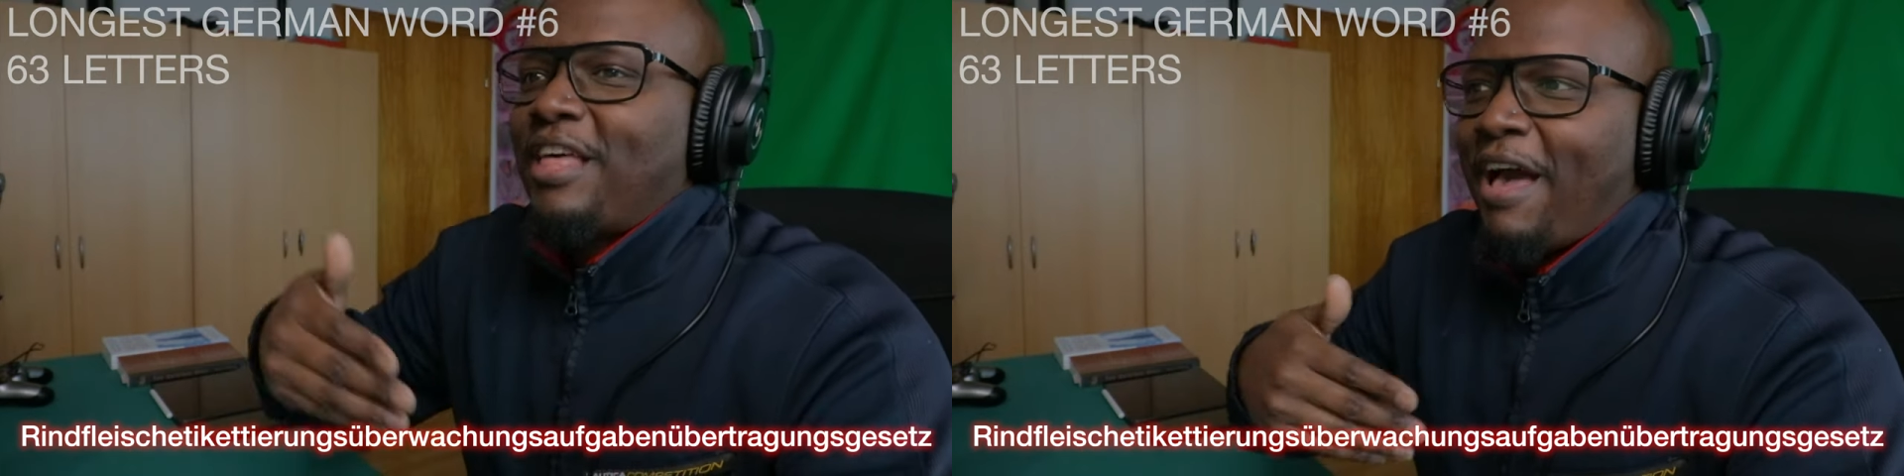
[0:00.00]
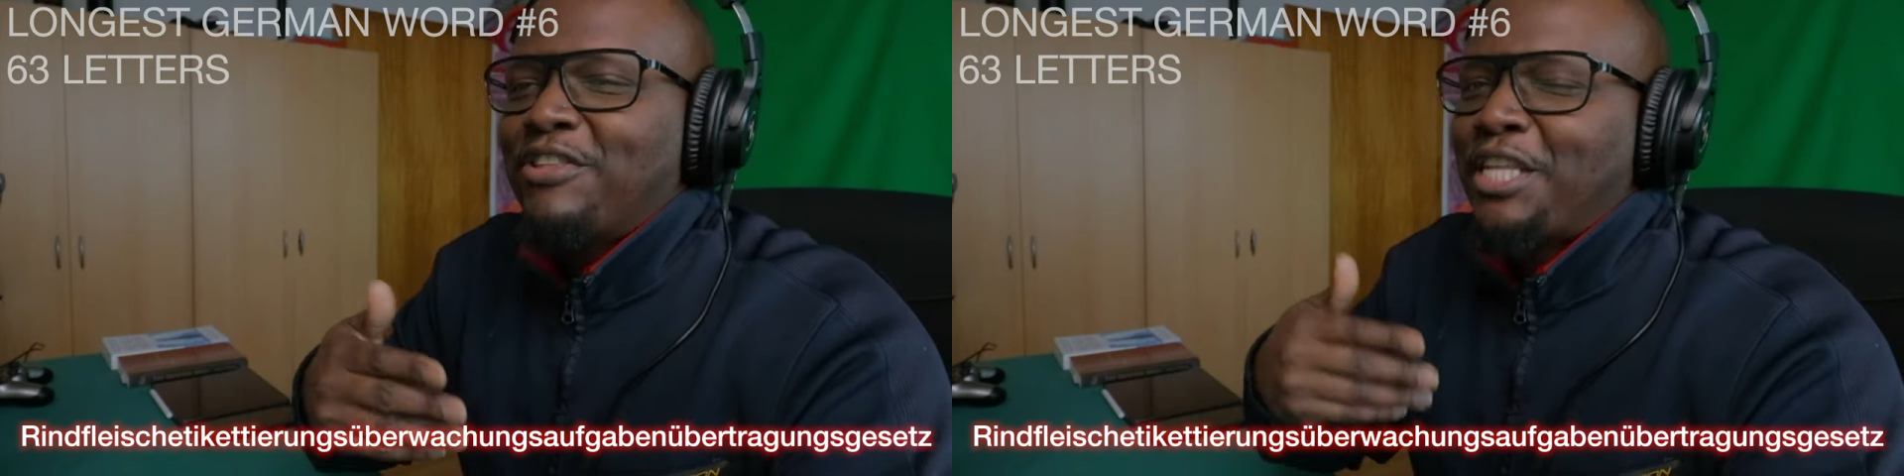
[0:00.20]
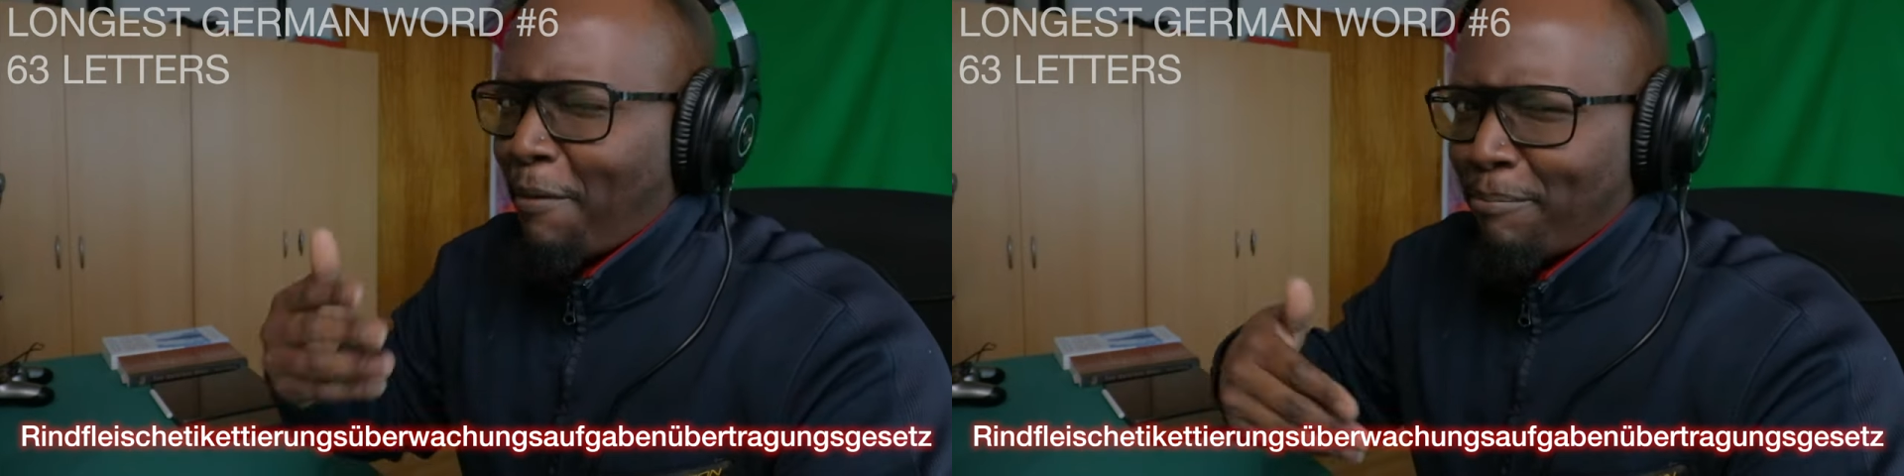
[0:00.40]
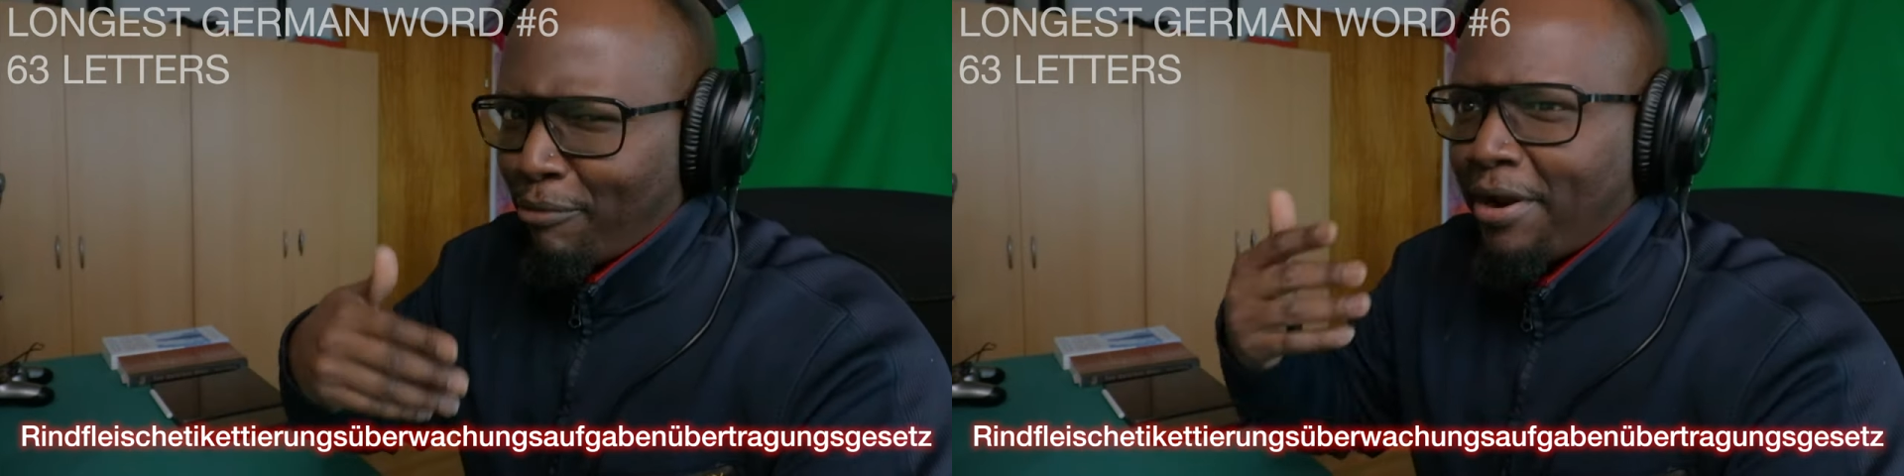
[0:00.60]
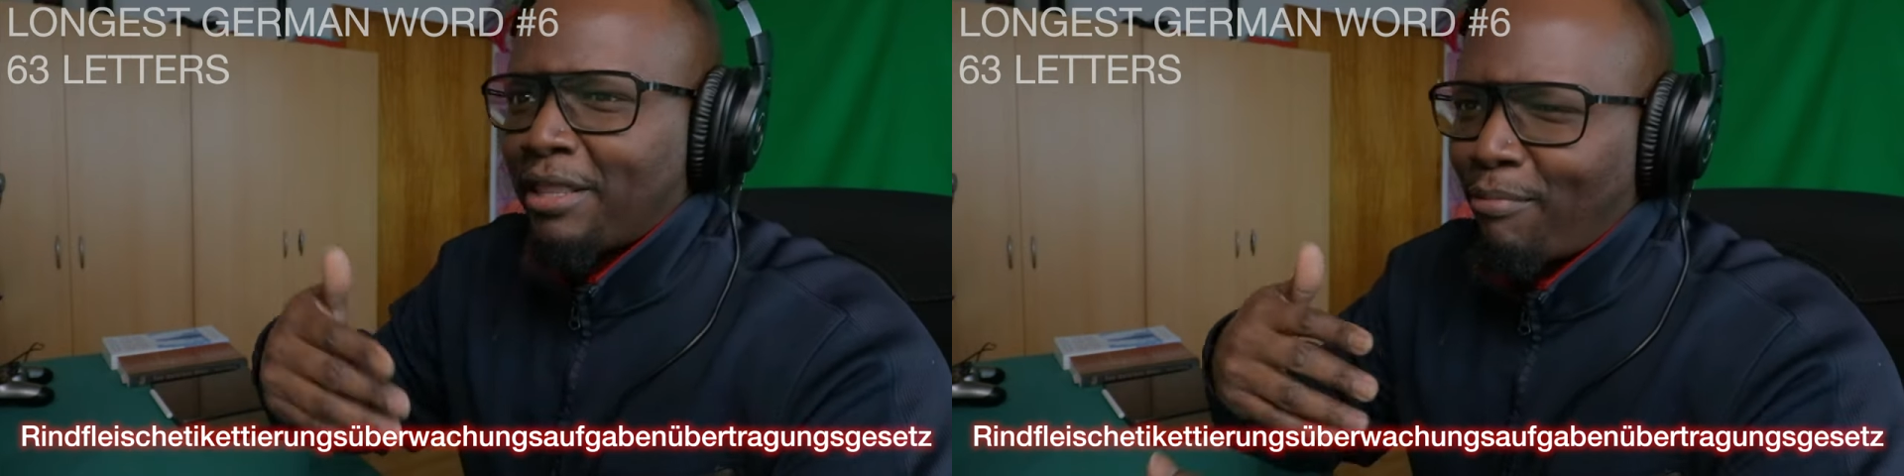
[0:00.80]
I have to take a
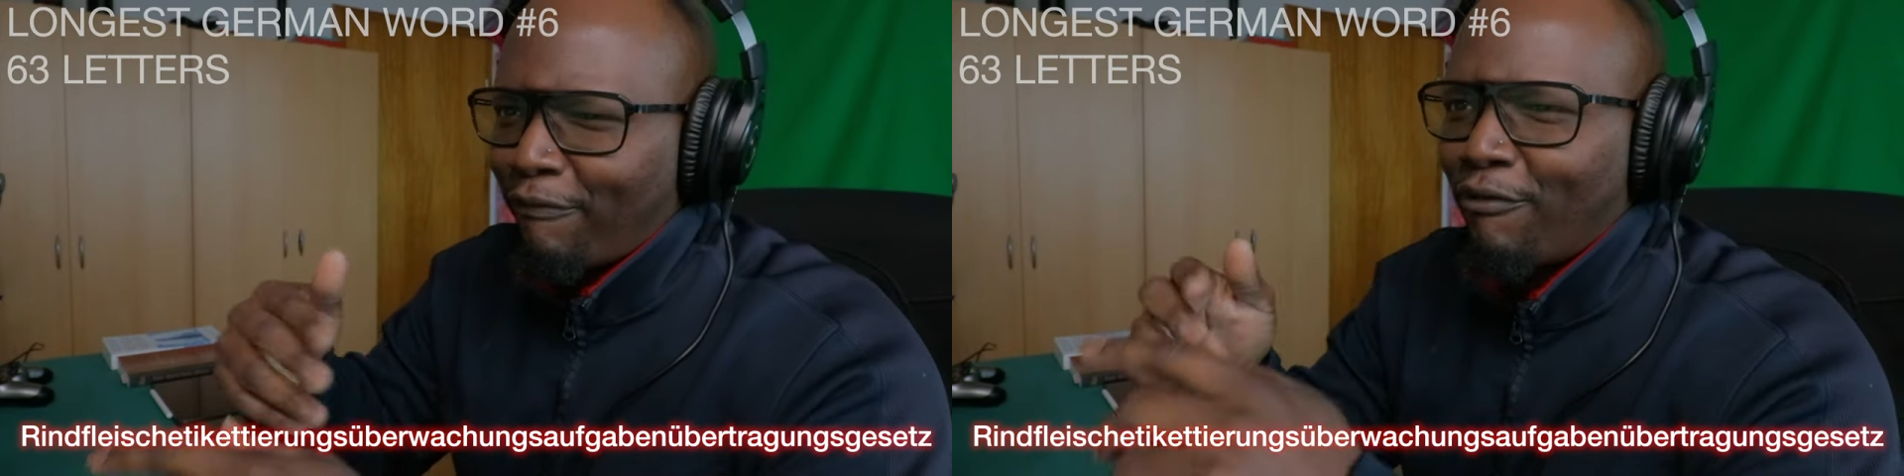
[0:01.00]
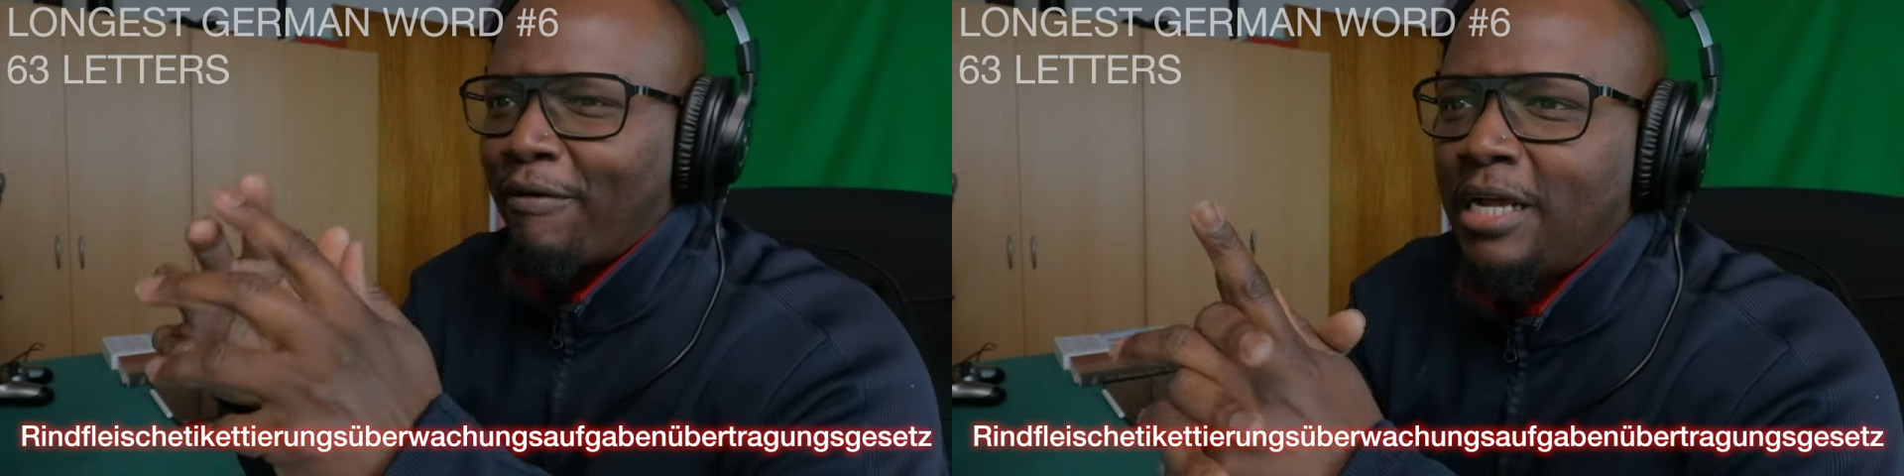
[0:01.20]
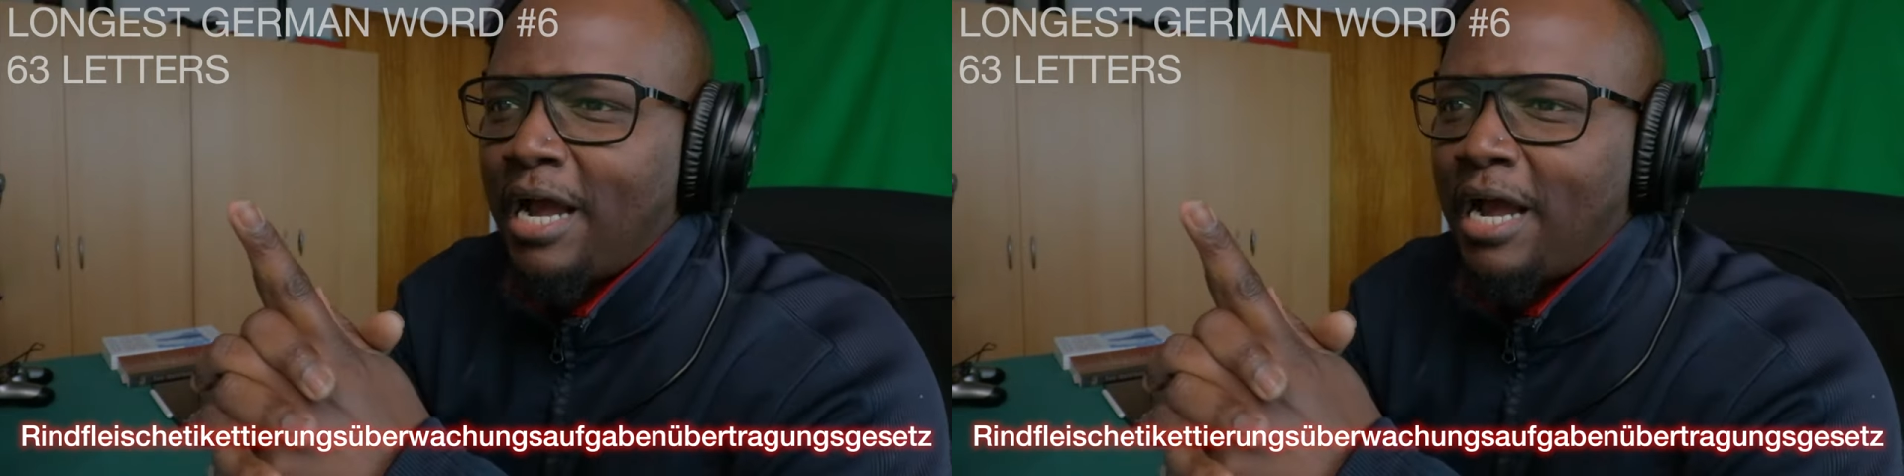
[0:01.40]
breath before